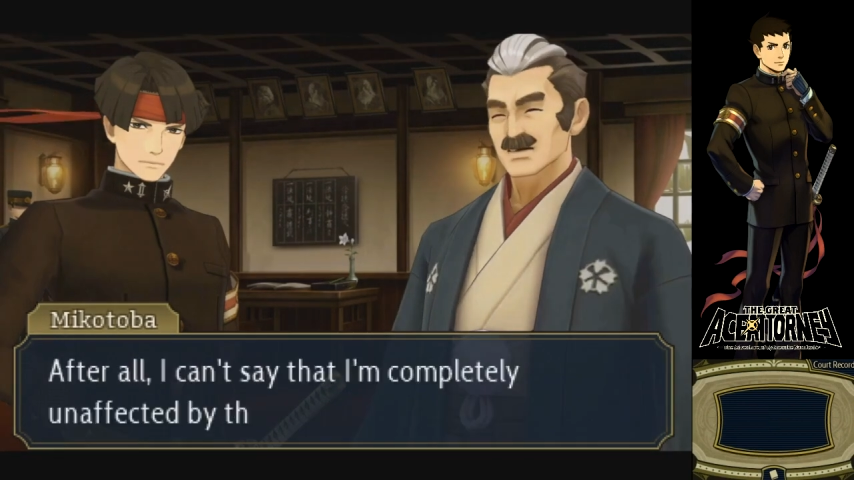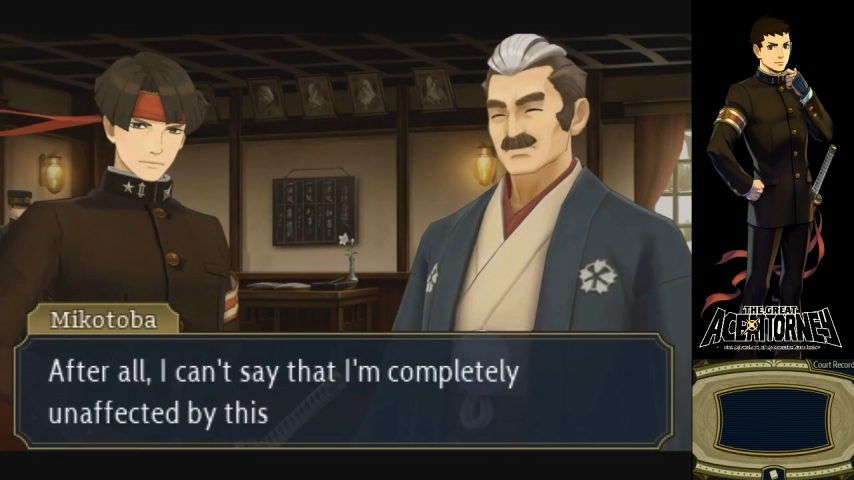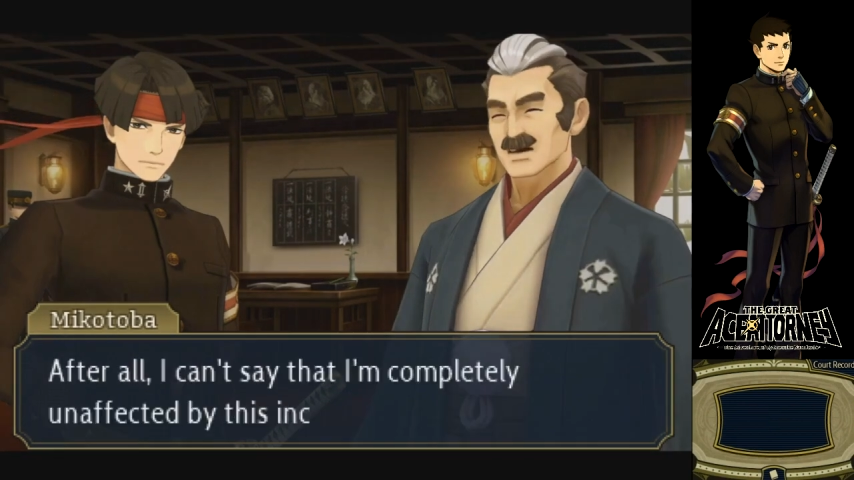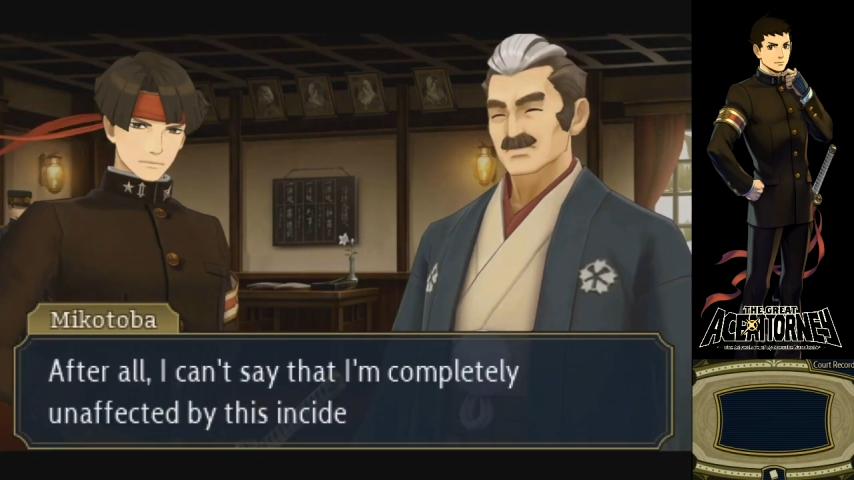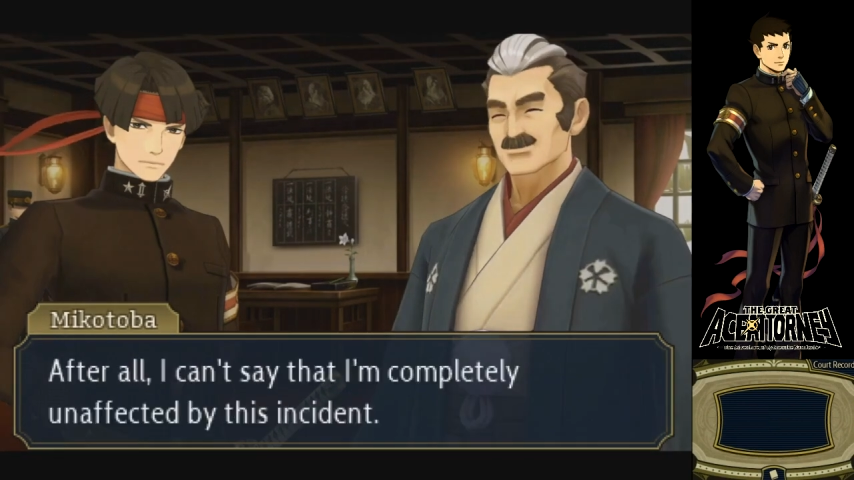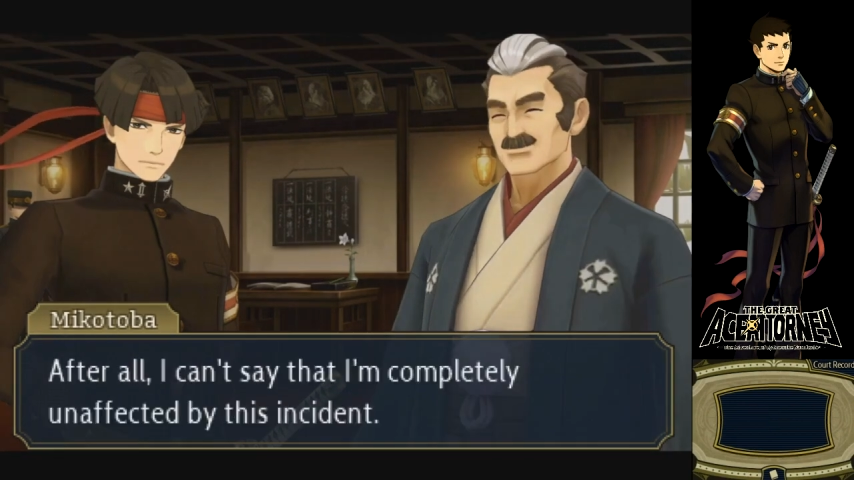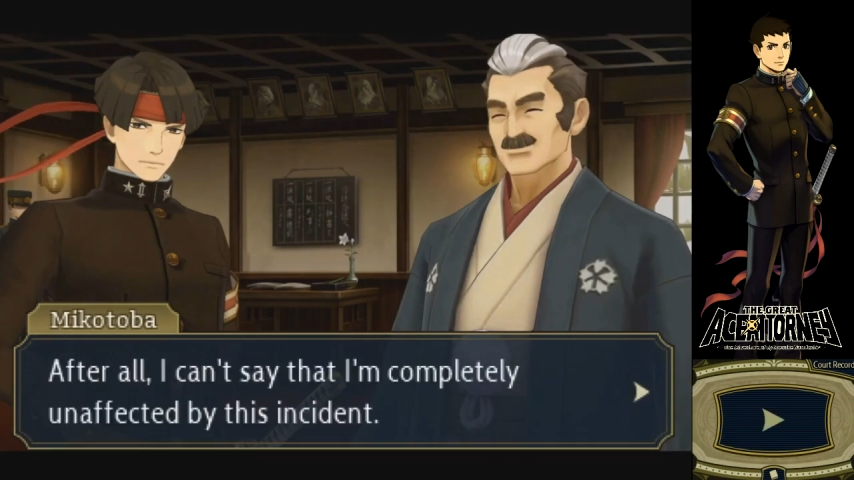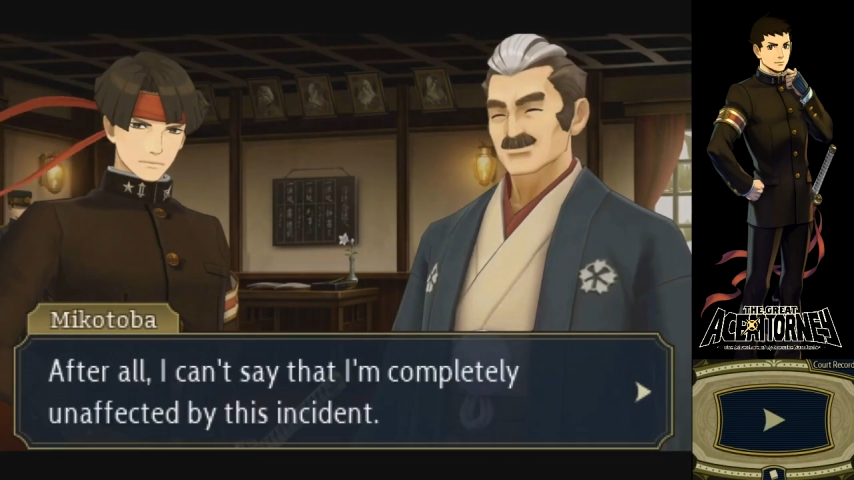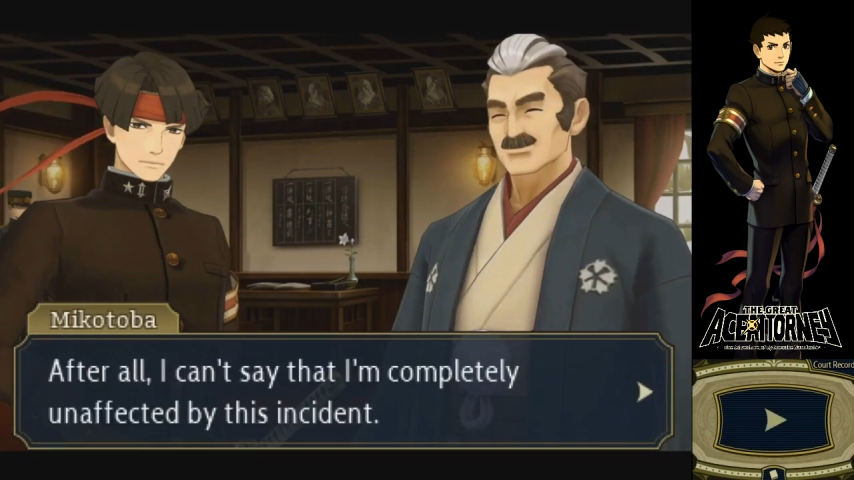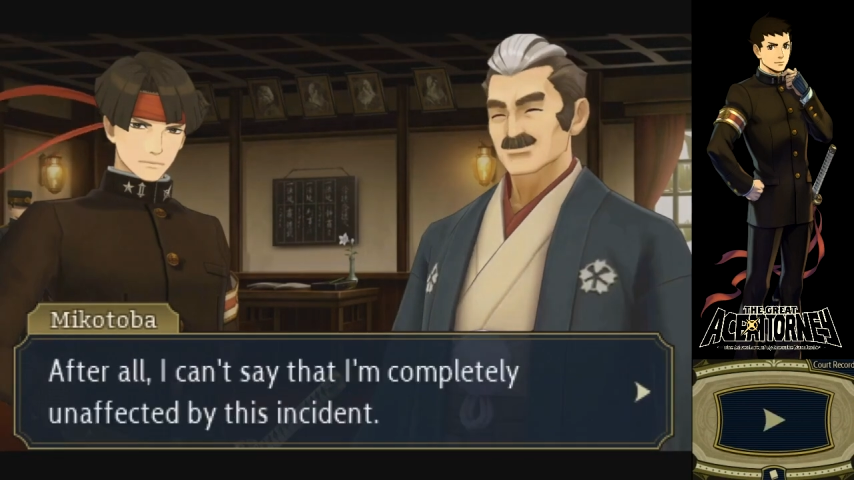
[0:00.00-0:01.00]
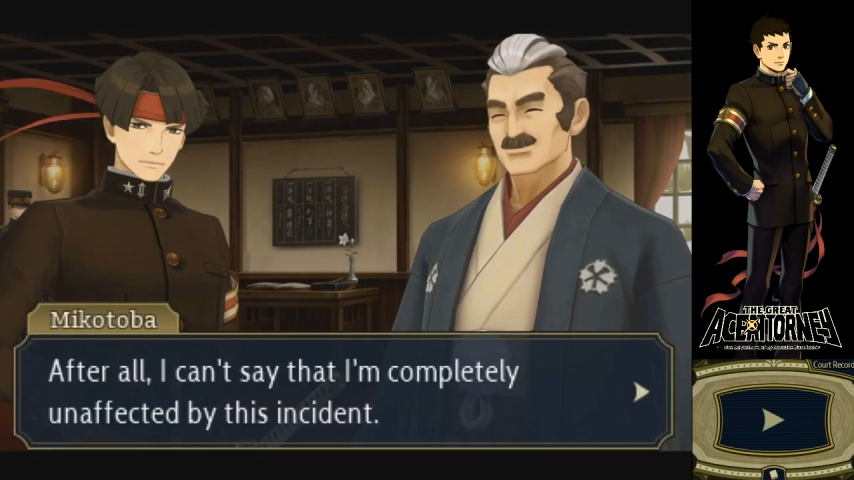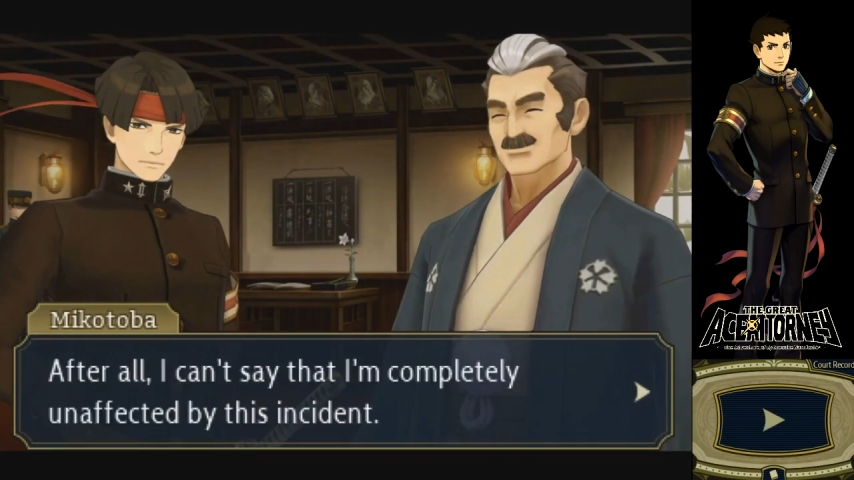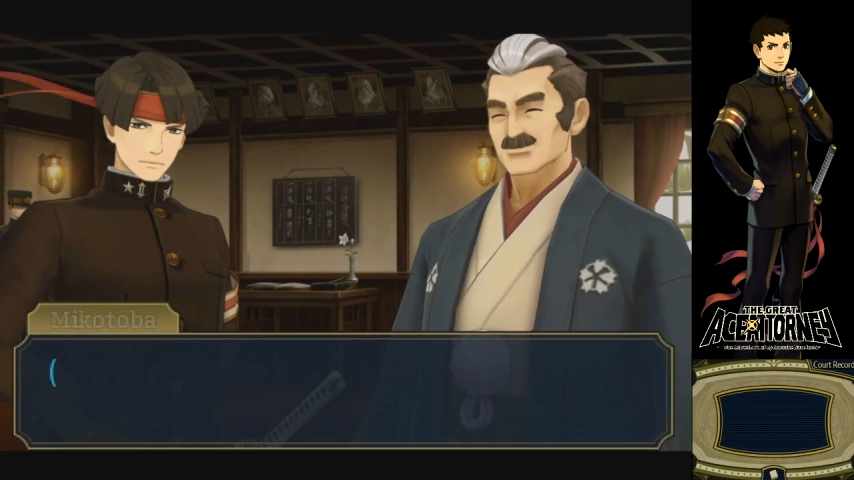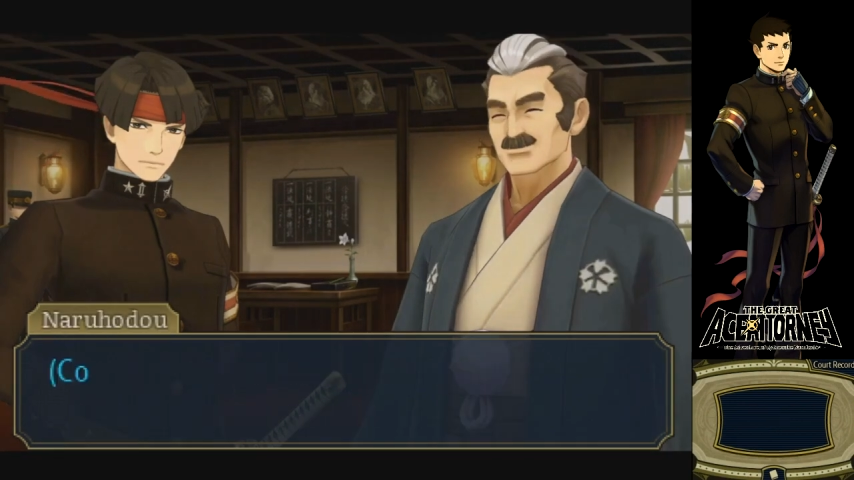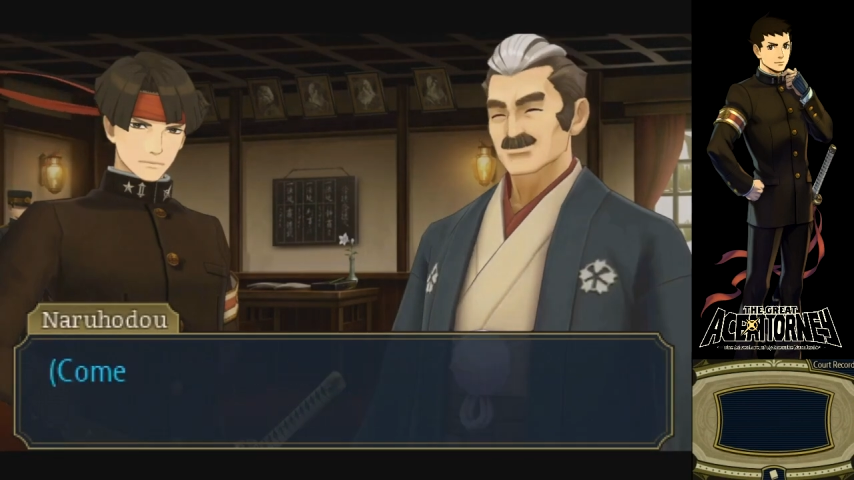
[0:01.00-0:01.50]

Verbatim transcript: unaffected by this incident.